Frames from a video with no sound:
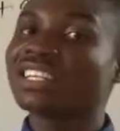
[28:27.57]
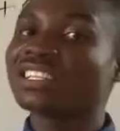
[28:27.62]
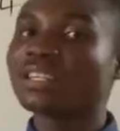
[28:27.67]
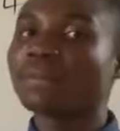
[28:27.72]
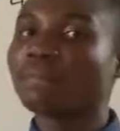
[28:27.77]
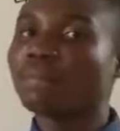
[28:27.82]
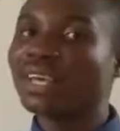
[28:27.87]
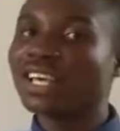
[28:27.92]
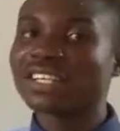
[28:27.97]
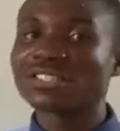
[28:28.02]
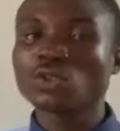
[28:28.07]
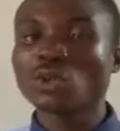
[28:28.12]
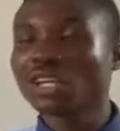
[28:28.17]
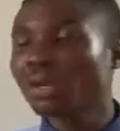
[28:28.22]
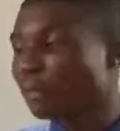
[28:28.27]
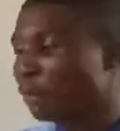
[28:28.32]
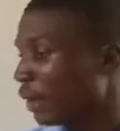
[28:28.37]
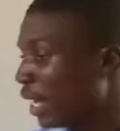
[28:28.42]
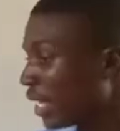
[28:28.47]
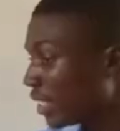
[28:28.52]
is the base. So
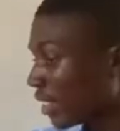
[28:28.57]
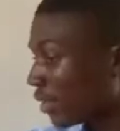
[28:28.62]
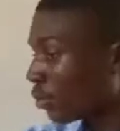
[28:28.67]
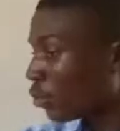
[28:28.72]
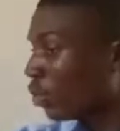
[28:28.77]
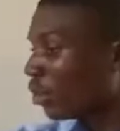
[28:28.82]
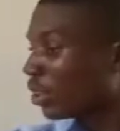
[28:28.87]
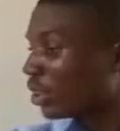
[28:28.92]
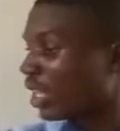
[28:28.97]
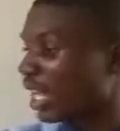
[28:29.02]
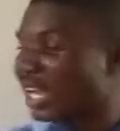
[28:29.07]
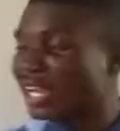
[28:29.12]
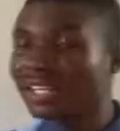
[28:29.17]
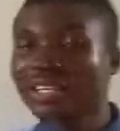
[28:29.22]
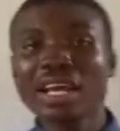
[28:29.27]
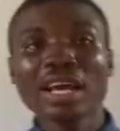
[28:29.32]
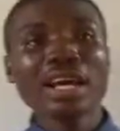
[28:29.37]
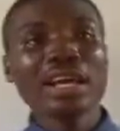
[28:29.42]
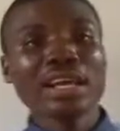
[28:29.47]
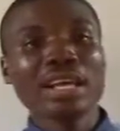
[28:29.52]
the base is
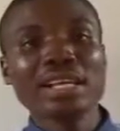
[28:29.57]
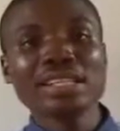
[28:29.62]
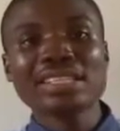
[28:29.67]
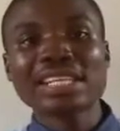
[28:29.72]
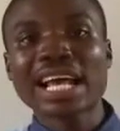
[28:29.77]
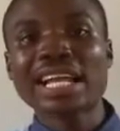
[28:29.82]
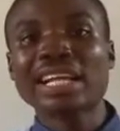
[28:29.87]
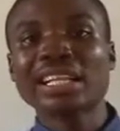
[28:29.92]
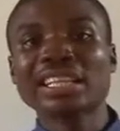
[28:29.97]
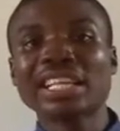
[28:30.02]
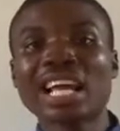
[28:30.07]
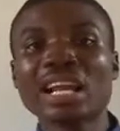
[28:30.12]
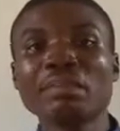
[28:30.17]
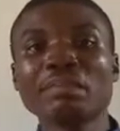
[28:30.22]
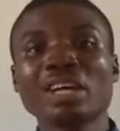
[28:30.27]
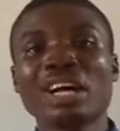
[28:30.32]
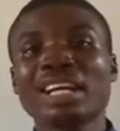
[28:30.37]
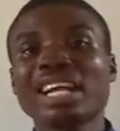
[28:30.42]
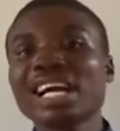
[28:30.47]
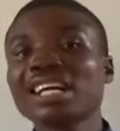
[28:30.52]
contained inside the 10
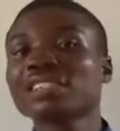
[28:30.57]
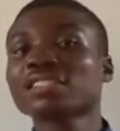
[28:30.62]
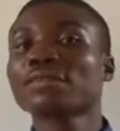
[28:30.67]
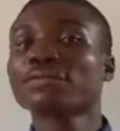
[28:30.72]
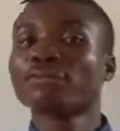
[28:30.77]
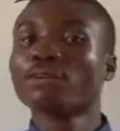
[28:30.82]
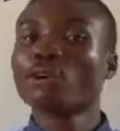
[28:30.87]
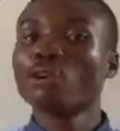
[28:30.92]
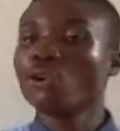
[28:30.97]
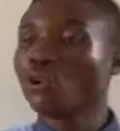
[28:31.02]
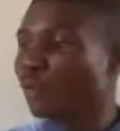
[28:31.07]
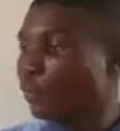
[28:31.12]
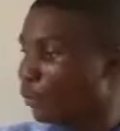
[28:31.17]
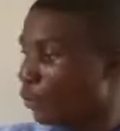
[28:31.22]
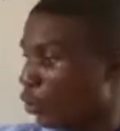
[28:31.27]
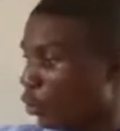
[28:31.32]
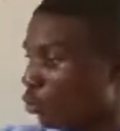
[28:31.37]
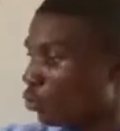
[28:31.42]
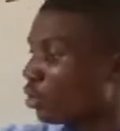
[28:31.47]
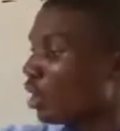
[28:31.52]
ml. And that's the volume
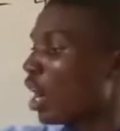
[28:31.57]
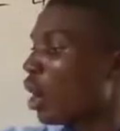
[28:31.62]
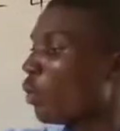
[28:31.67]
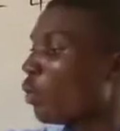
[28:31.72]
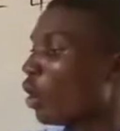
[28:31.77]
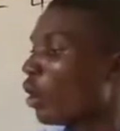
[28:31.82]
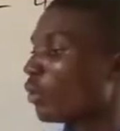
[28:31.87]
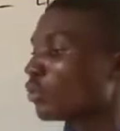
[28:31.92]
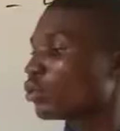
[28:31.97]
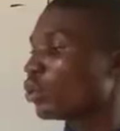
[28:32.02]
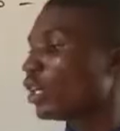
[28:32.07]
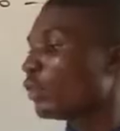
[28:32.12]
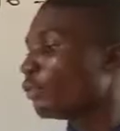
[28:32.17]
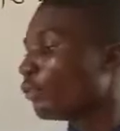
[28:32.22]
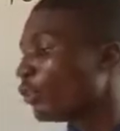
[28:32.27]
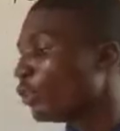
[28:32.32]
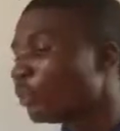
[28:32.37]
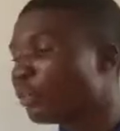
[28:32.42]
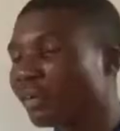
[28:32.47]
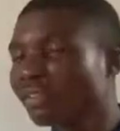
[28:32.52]
you are aware of. So the
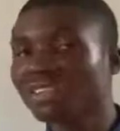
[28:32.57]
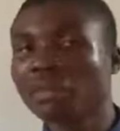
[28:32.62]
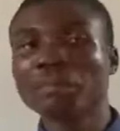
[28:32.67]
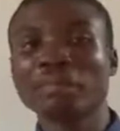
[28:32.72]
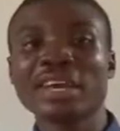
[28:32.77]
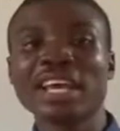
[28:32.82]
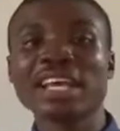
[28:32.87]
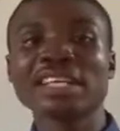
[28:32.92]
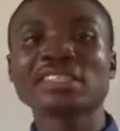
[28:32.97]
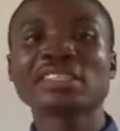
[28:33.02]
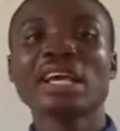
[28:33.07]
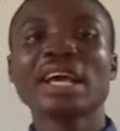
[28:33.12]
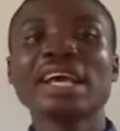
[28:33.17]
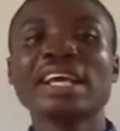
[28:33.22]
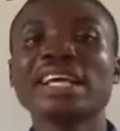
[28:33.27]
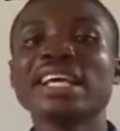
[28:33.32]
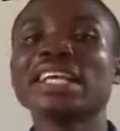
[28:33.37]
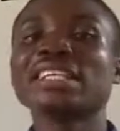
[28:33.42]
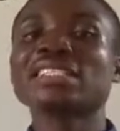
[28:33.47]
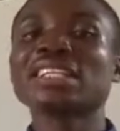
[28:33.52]
volume of the base
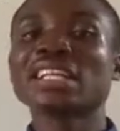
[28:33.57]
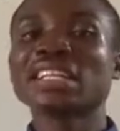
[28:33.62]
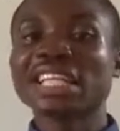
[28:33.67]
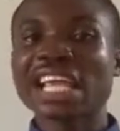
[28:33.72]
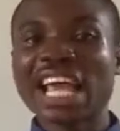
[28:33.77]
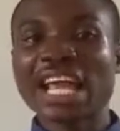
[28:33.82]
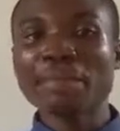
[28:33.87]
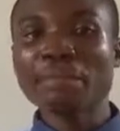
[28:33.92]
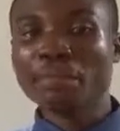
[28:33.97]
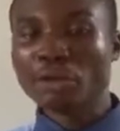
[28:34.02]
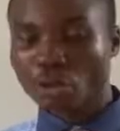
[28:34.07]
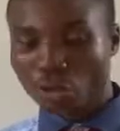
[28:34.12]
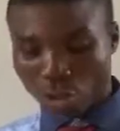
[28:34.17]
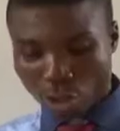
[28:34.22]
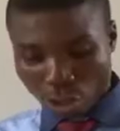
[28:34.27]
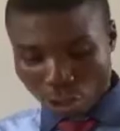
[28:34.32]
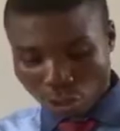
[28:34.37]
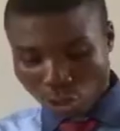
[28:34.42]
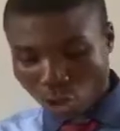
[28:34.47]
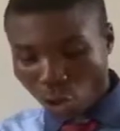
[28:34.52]
is the 10 ml.
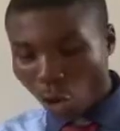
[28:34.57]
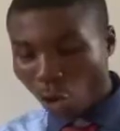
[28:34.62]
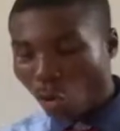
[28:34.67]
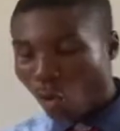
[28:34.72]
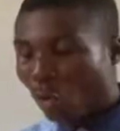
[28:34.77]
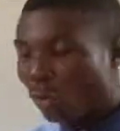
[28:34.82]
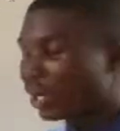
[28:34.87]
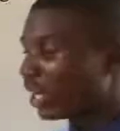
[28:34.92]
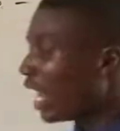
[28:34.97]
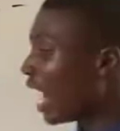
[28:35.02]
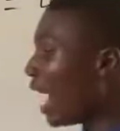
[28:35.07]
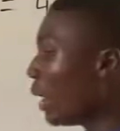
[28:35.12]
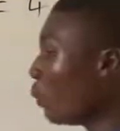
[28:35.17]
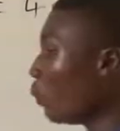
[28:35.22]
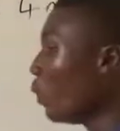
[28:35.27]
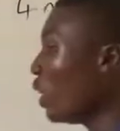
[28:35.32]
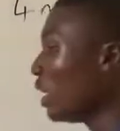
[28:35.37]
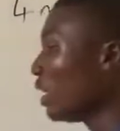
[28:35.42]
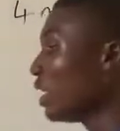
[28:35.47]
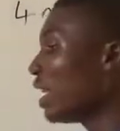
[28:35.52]
So
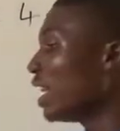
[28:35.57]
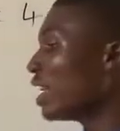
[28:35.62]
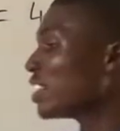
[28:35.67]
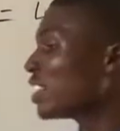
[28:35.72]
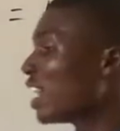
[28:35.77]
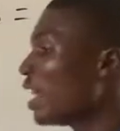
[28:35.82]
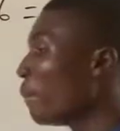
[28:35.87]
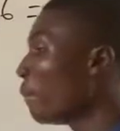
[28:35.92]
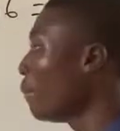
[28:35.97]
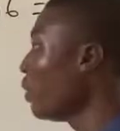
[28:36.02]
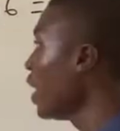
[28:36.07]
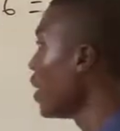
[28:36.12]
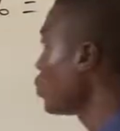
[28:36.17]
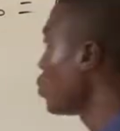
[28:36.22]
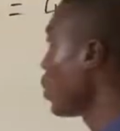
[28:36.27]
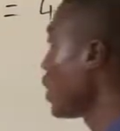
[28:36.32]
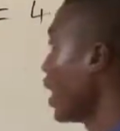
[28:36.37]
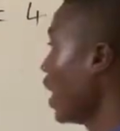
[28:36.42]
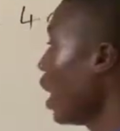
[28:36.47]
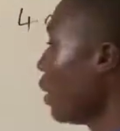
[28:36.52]
with this in place,
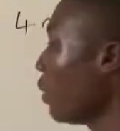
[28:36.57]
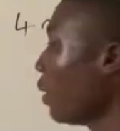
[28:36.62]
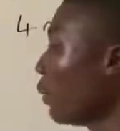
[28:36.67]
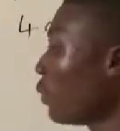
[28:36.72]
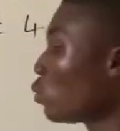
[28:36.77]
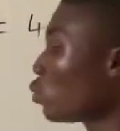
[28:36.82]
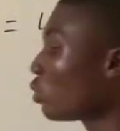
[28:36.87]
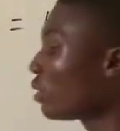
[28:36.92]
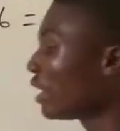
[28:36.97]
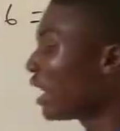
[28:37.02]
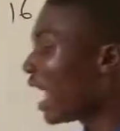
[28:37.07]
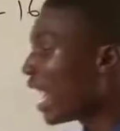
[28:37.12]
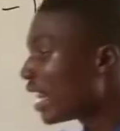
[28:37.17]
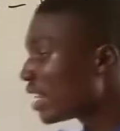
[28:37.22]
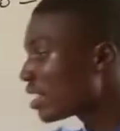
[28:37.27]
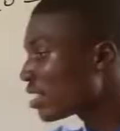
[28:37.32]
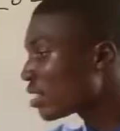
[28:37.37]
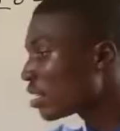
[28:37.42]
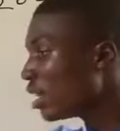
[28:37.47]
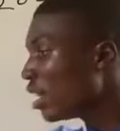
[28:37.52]
we can now be able to
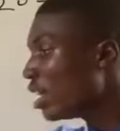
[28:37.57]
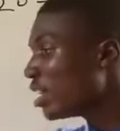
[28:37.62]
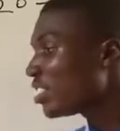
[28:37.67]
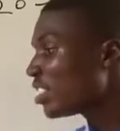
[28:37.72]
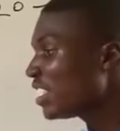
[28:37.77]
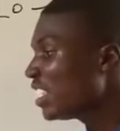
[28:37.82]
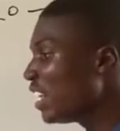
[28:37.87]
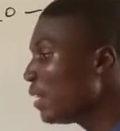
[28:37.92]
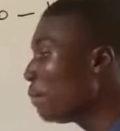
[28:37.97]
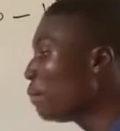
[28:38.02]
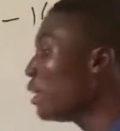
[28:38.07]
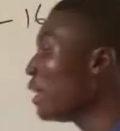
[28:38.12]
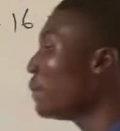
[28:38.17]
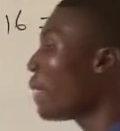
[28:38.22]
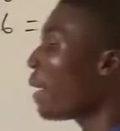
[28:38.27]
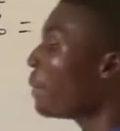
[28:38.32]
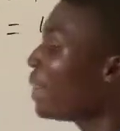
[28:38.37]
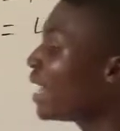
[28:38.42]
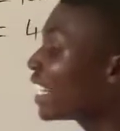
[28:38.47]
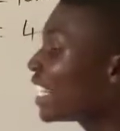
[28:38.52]
get Cb
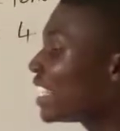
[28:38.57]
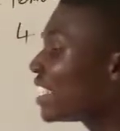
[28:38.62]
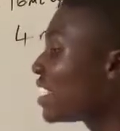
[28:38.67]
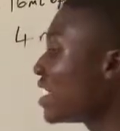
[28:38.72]
by making